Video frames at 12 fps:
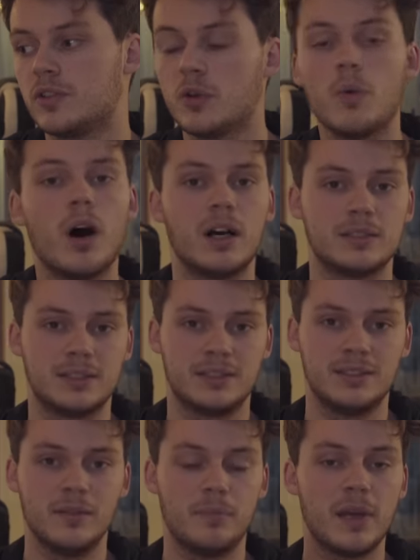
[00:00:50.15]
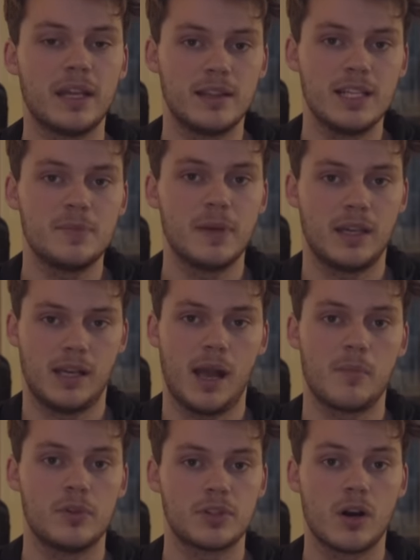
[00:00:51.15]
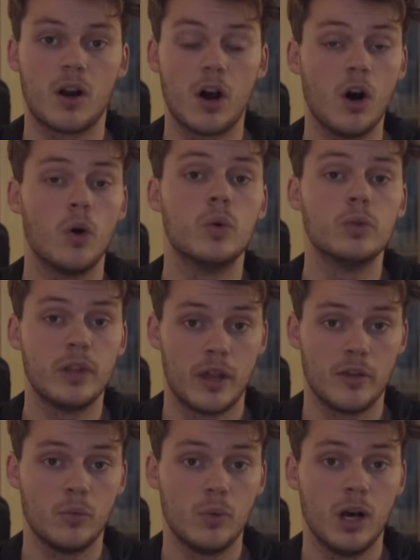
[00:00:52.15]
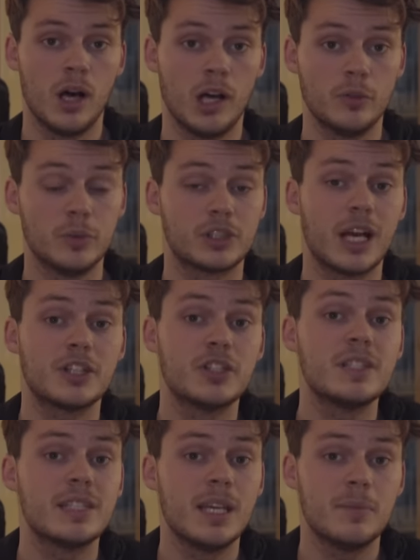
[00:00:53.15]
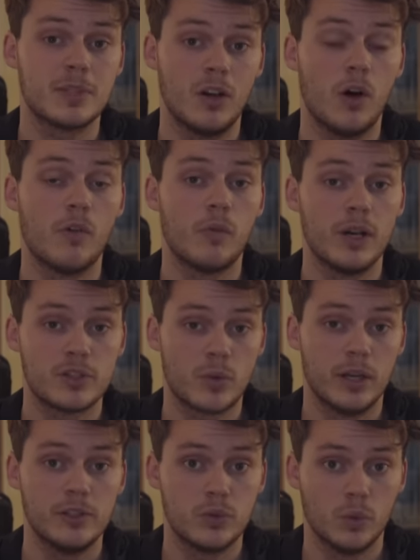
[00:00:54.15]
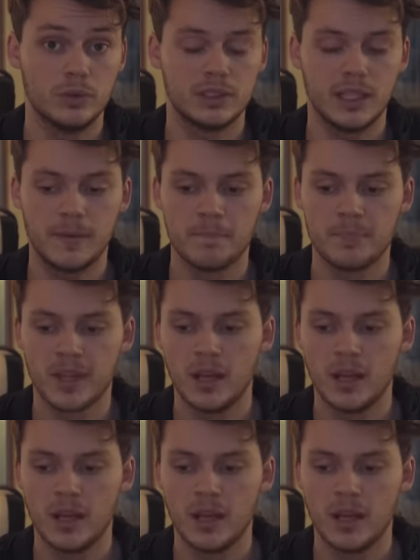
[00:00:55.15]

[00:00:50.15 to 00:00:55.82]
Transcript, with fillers: To us, big, these bigger cameras are a whole nother world, which actually seems in a lot of ways quite daunting.